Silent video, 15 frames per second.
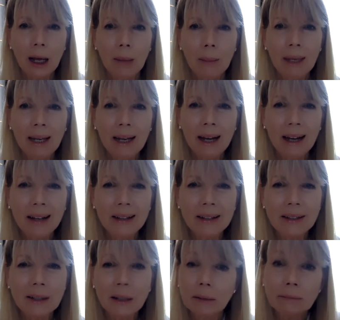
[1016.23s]

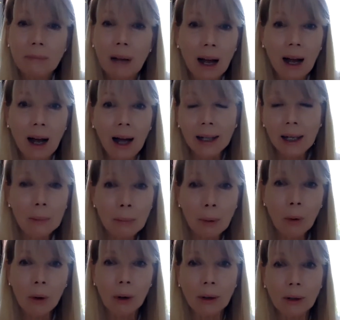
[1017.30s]
because I get
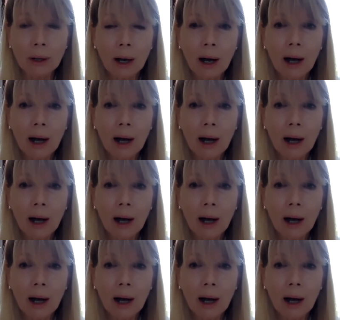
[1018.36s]
bored.